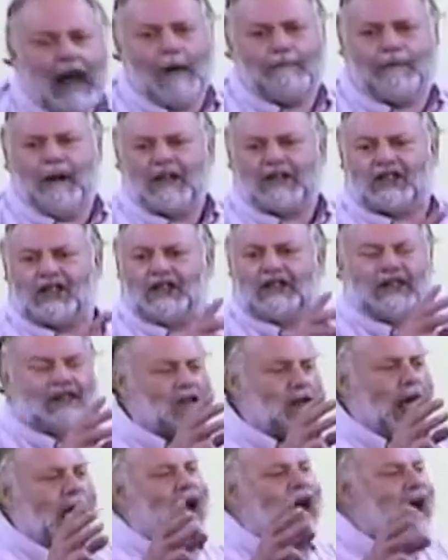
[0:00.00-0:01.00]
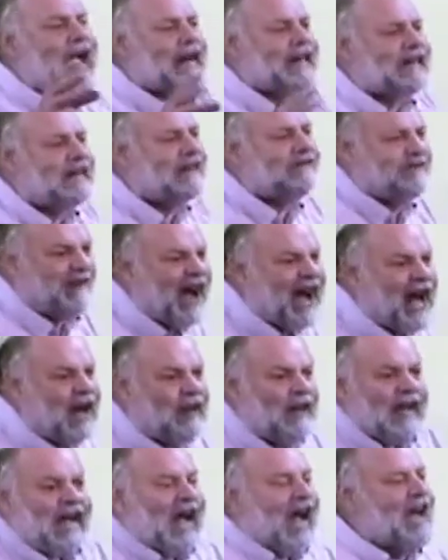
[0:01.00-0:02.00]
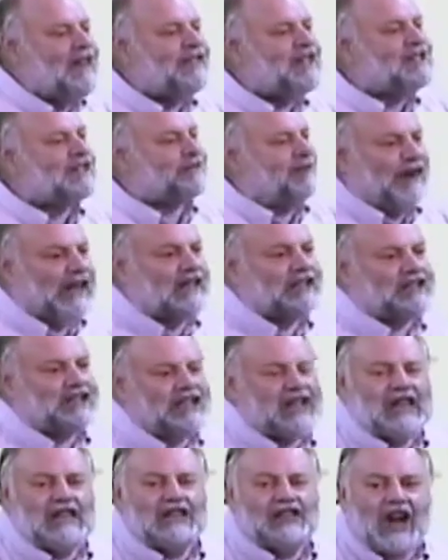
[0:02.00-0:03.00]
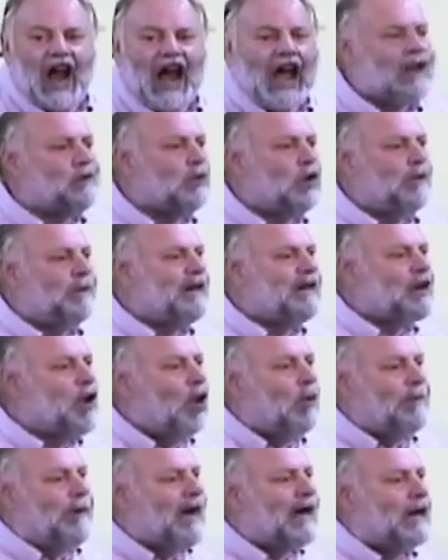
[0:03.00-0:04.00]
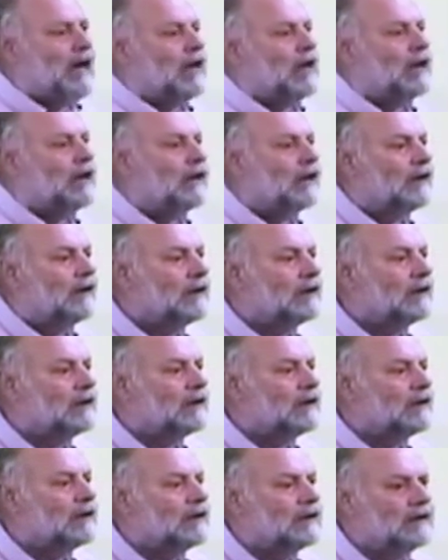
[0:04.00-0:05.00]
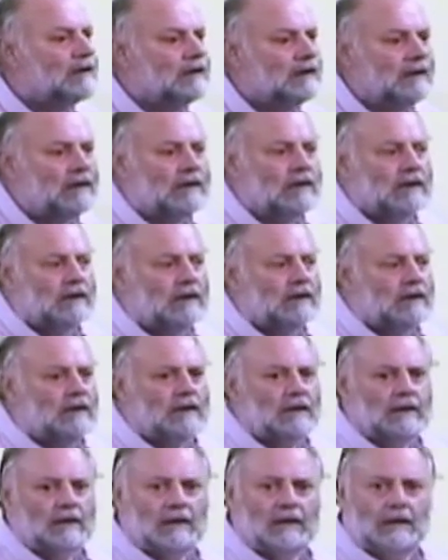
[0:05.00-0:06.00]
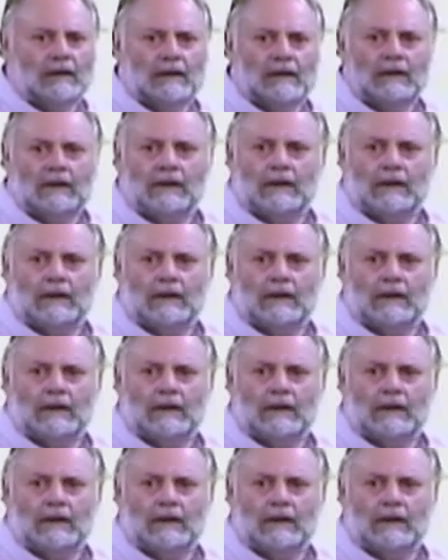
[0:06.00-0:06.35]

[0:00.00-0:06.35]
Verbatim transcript: and I pitched it at the lion and he fell, and this Philistine giant won't be no bigger. Hallelujah.